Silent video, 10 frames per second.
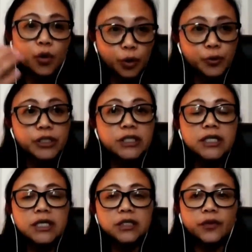
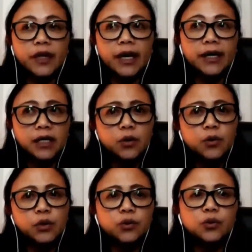proceedings on that, and a
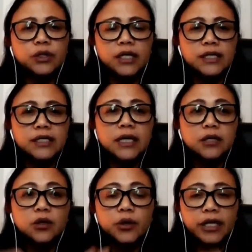court order saying,
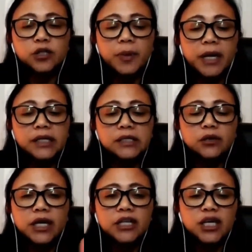you know, they had to pay. So
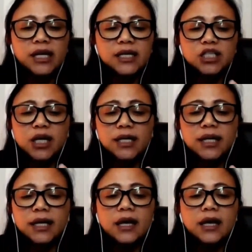that she had
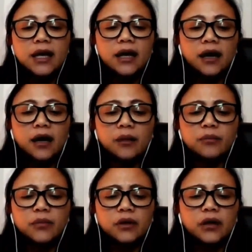like I
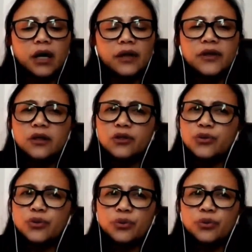think
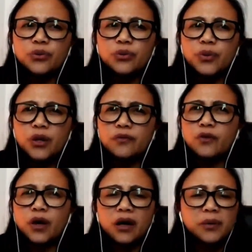3 or
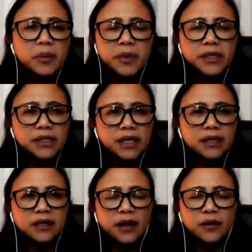4. I can't remember exactly
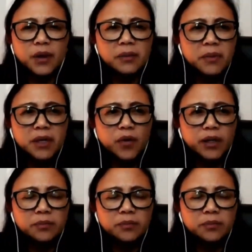the other one, maybe quite